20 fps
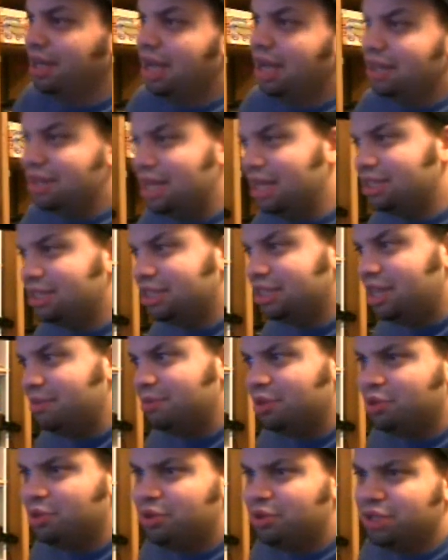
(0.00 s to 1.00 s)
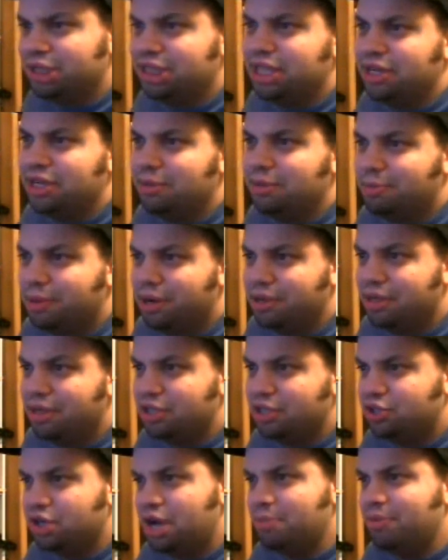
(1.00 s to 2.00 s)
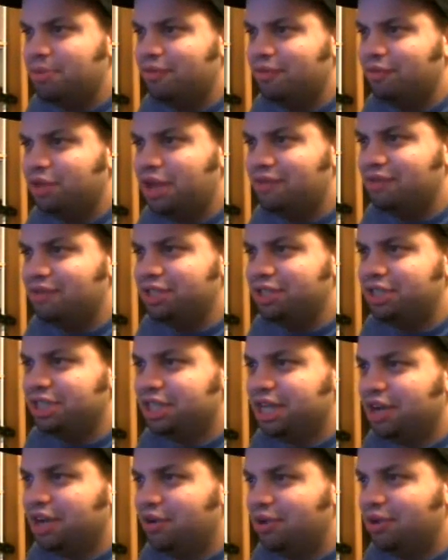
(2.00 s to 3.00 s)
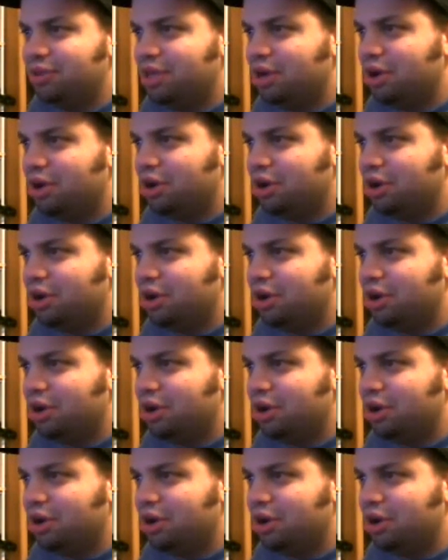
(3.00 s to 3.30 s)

At that time the Lord set apart the tribe of Levi to carry the